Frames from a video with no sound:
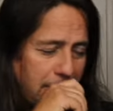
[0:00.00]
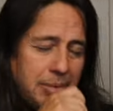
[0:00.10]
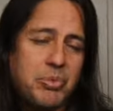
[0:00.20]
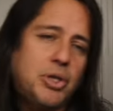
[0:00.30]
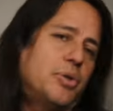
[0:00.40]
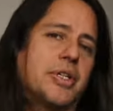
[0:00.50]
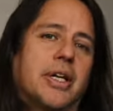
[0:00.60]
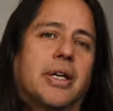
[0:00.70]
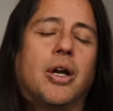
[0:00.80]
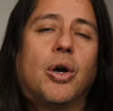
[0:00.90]
In
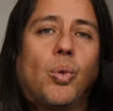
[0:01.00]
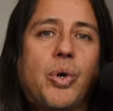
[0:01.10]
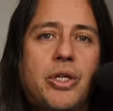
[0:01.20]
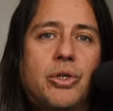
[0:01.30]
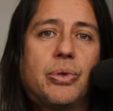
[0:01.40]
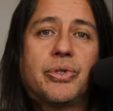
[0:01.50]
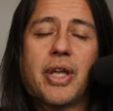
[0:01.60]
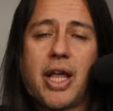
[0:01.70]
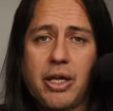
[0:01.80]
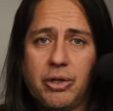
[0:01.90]
music, we use
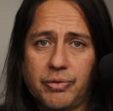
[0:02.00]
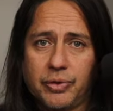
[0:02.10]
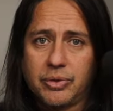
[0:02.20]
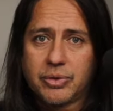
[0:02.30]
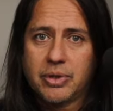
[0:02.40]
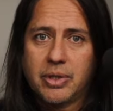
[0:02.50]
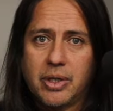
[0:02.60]
intervals.